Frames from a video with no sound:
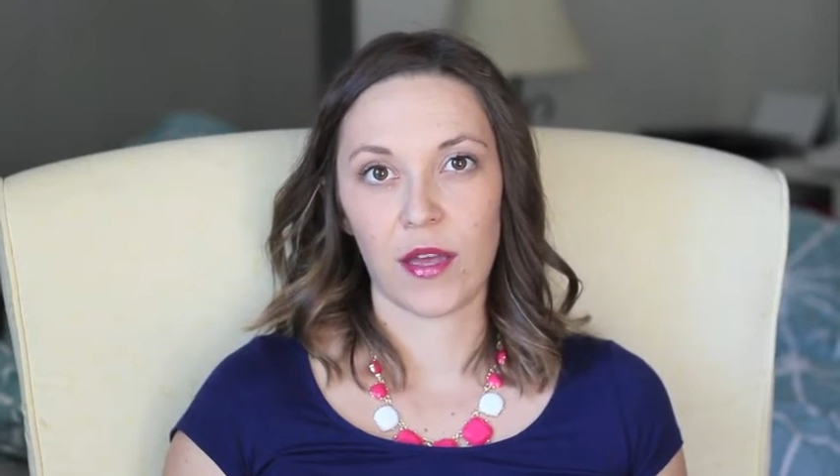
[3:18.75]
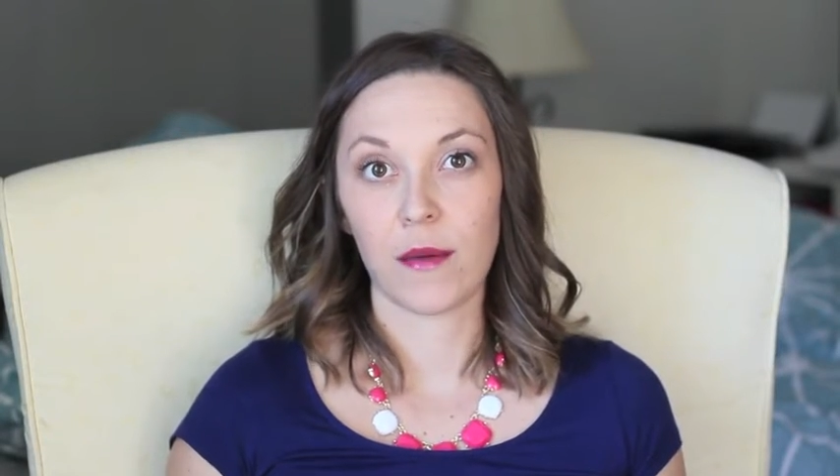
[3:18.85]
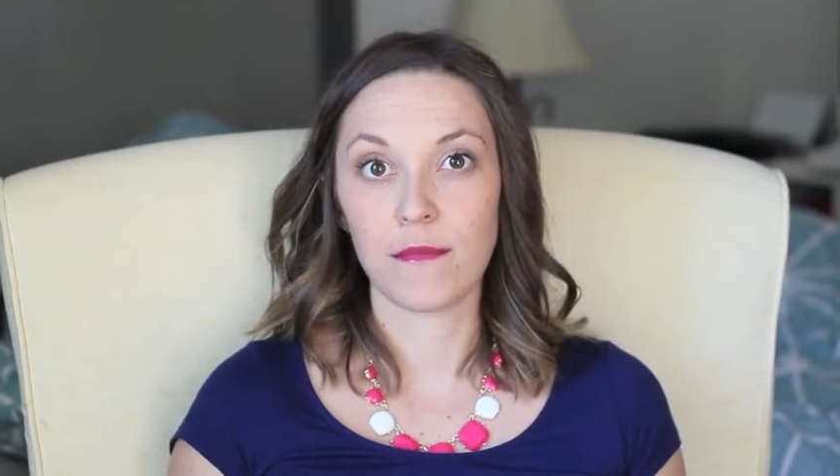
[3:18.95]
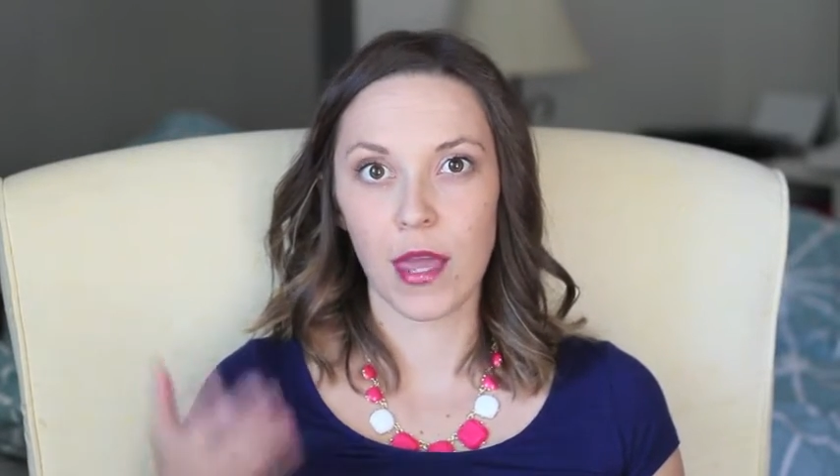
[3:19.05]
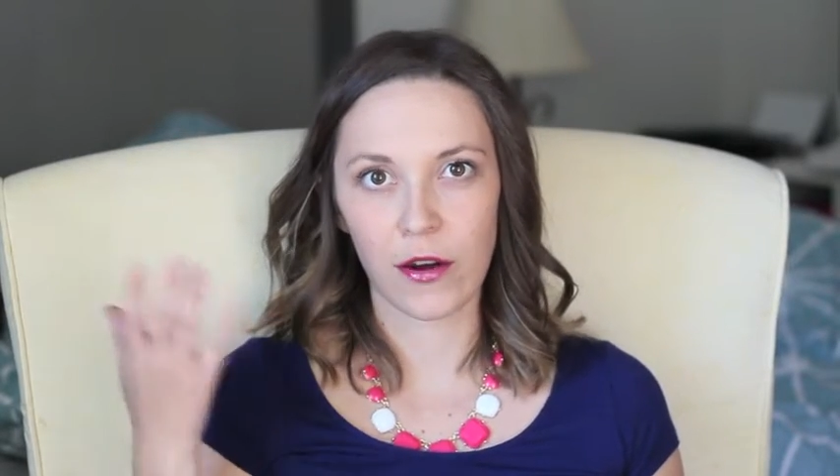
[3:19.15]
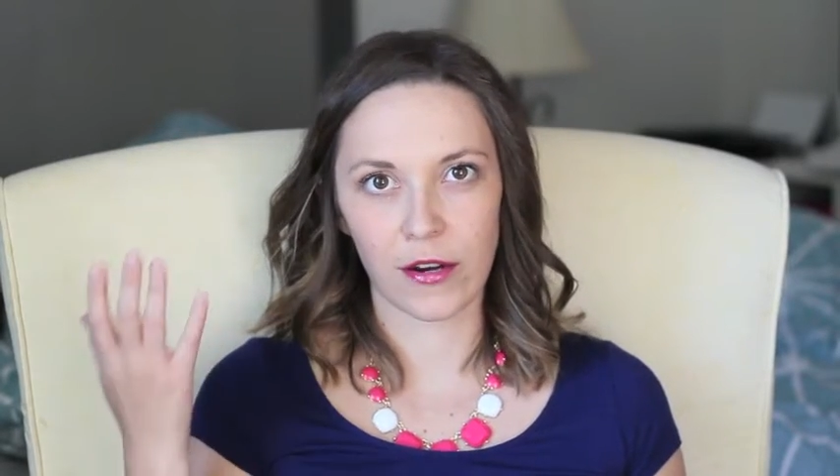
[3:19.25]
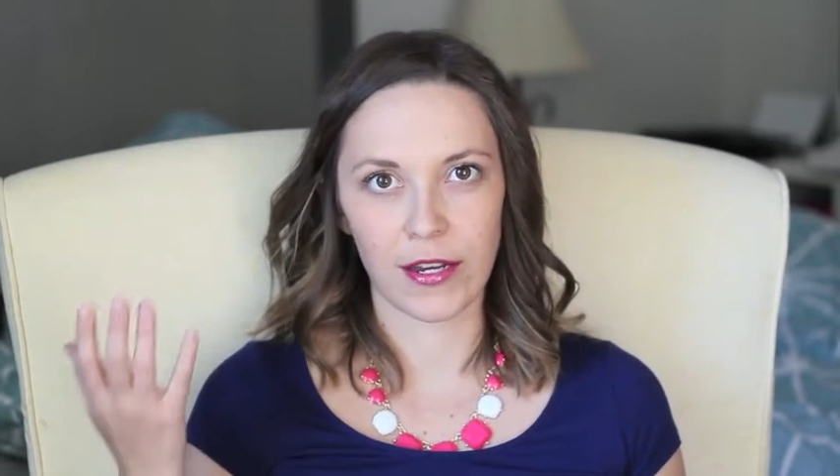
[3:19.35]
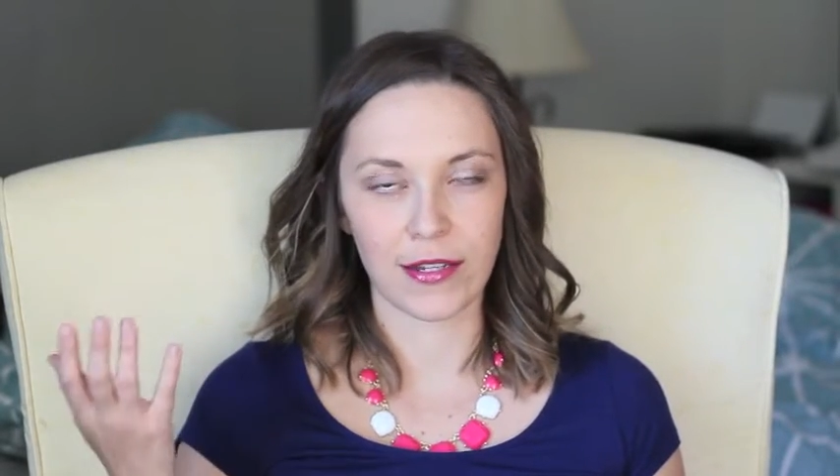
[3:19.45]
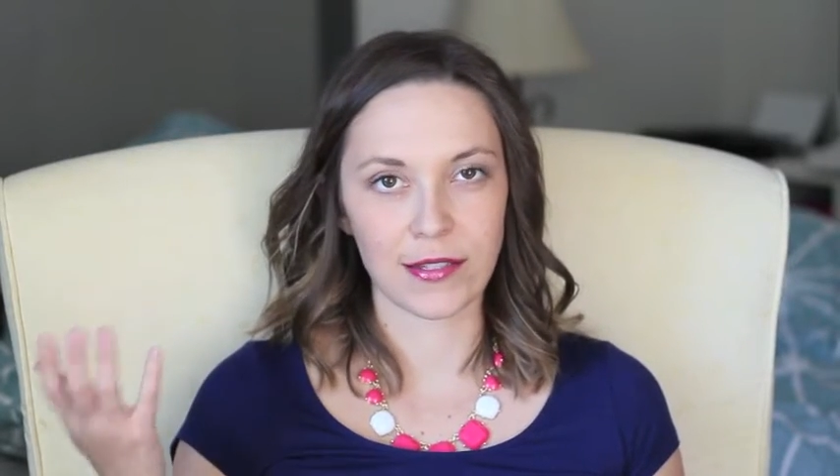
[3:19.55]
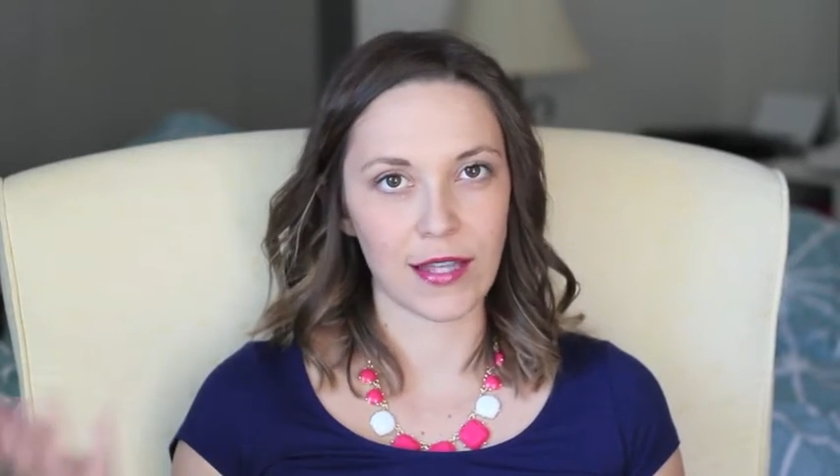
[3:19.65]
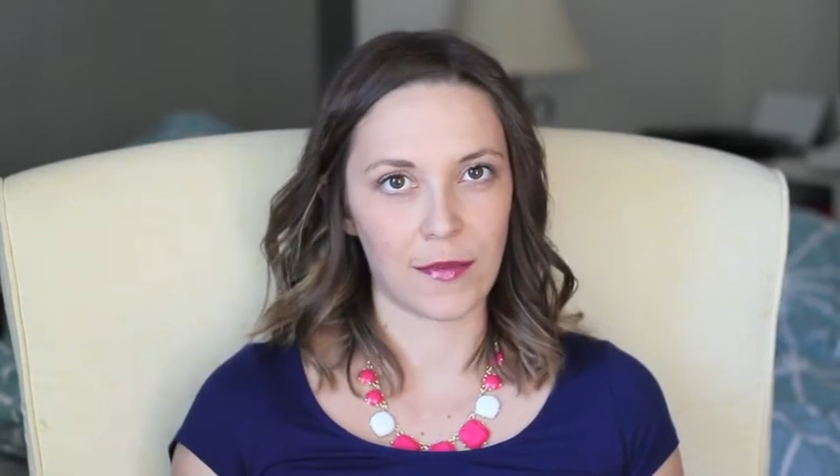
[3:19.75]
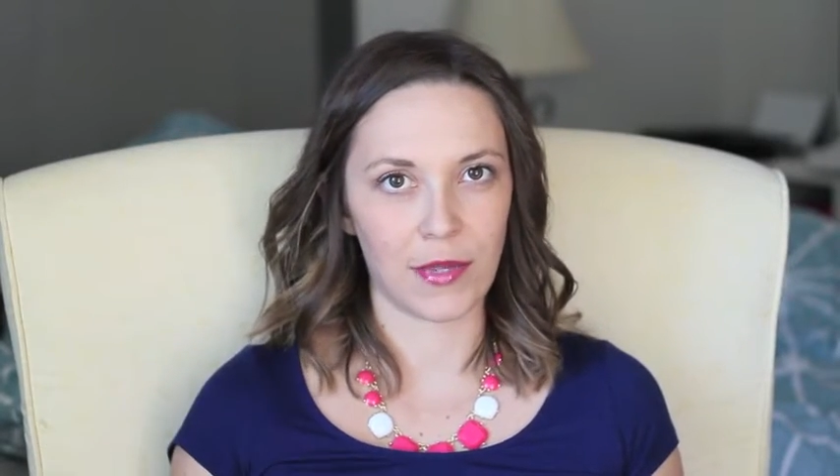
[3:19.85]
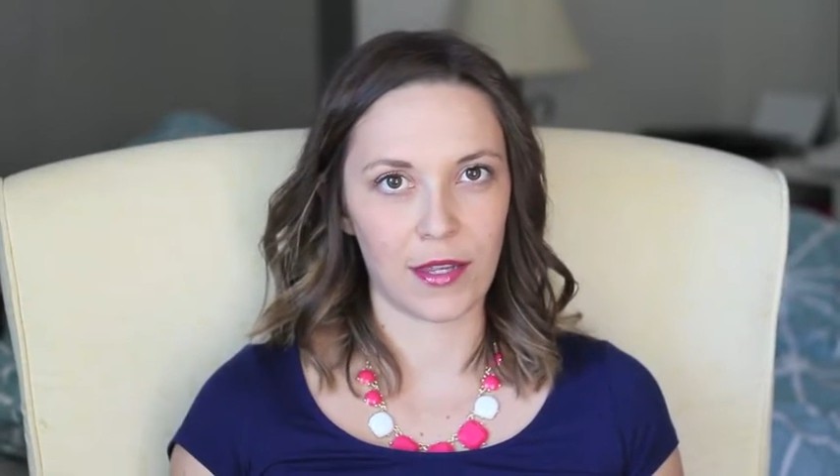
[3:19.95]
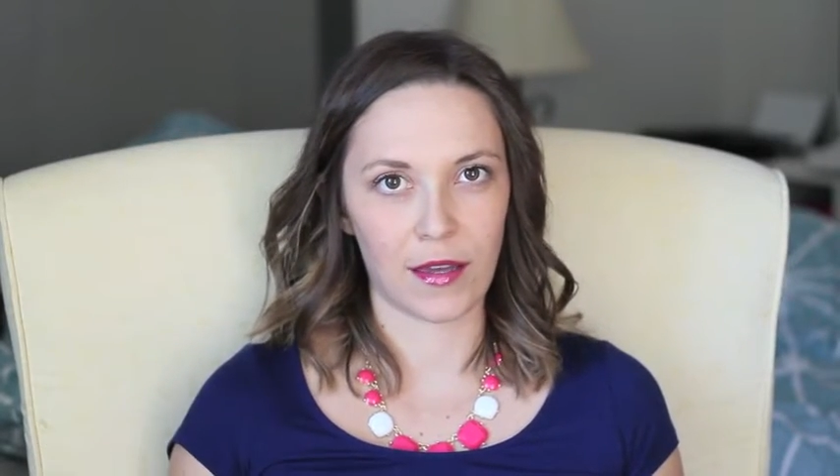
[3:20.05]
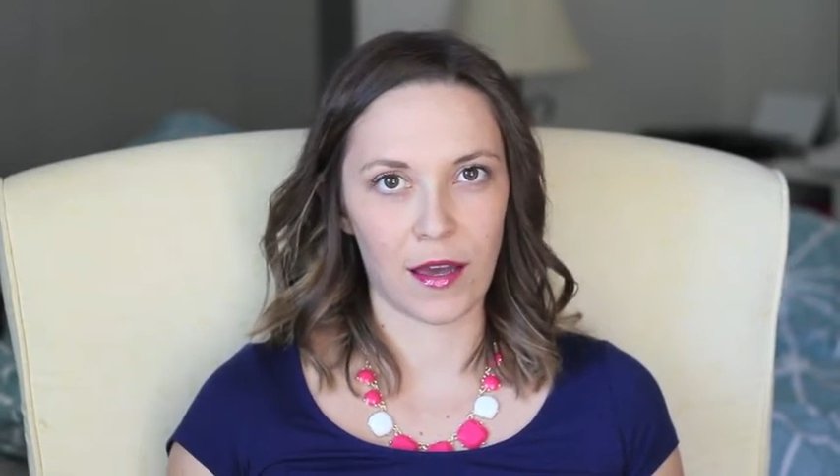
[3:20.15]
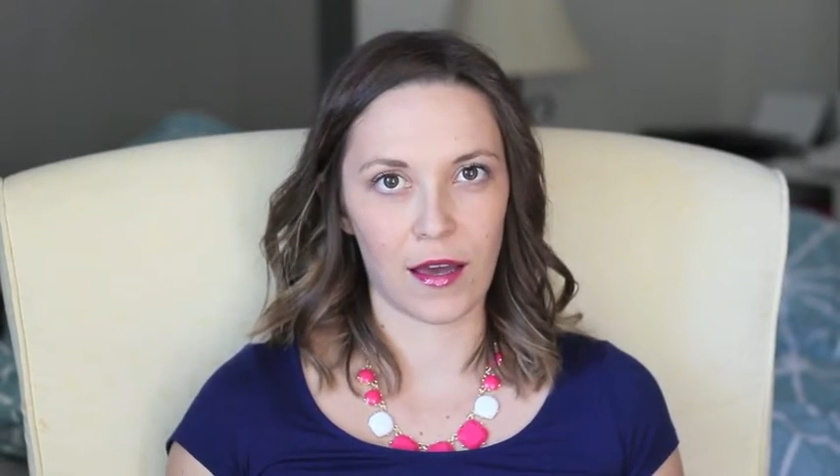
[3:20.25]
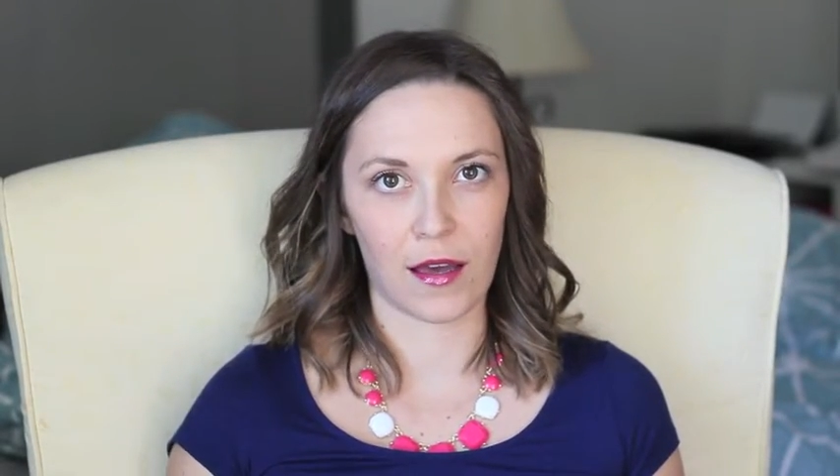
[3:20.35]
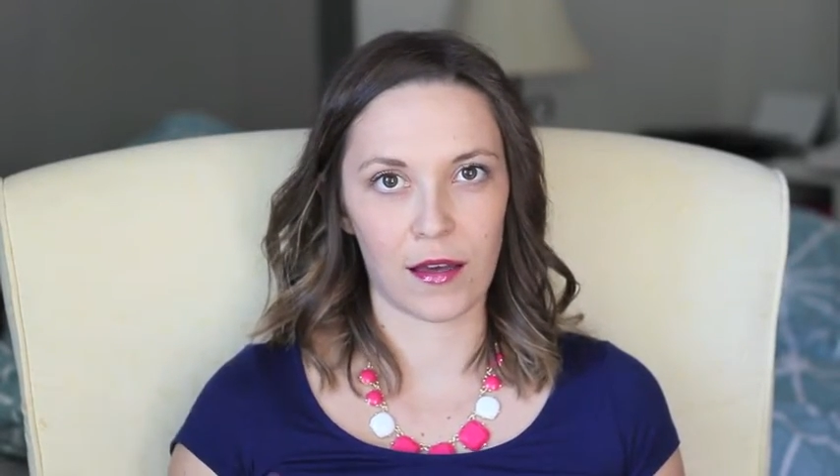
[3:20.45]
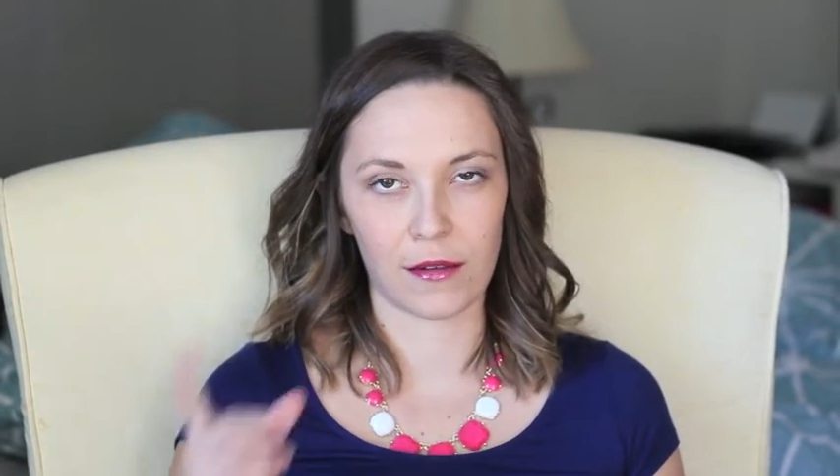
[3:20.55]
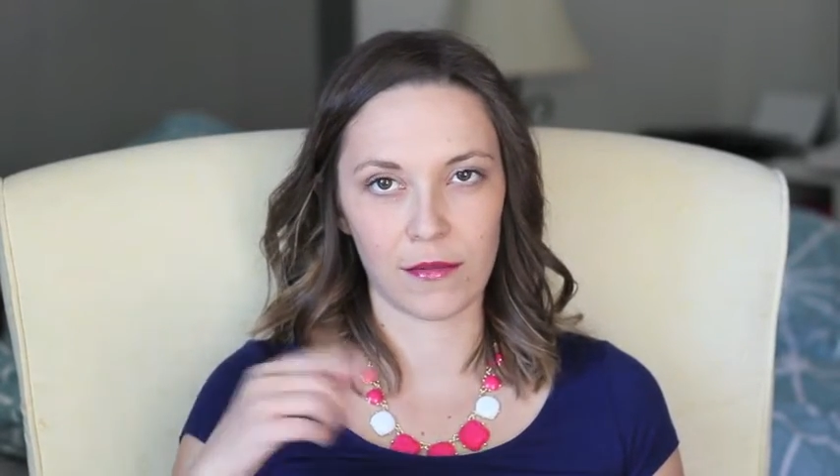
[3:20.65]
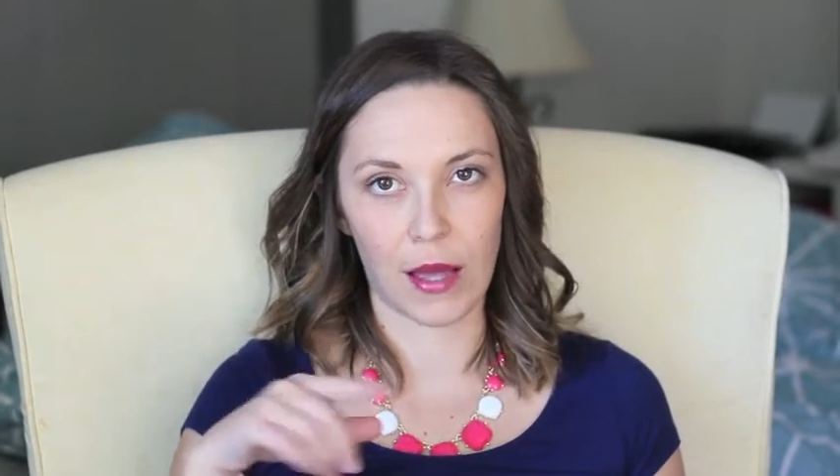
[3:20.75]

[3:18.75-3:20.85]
Mary sent me a,